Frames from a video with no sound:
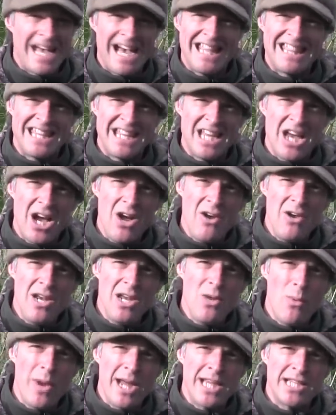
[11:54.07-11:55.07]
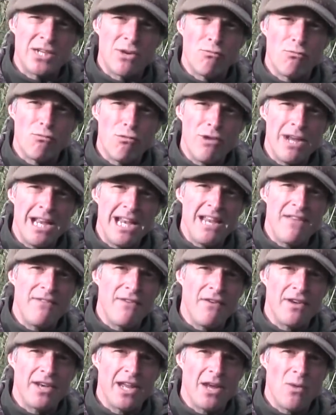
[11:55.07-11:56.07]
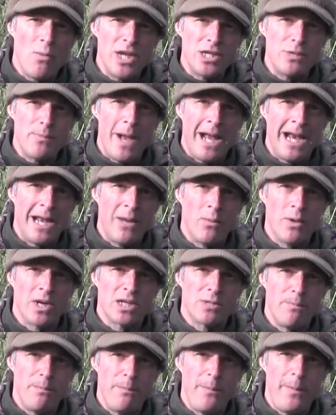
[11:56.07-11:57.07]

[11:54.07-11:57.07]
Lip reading: And the only way to really find out which pellet works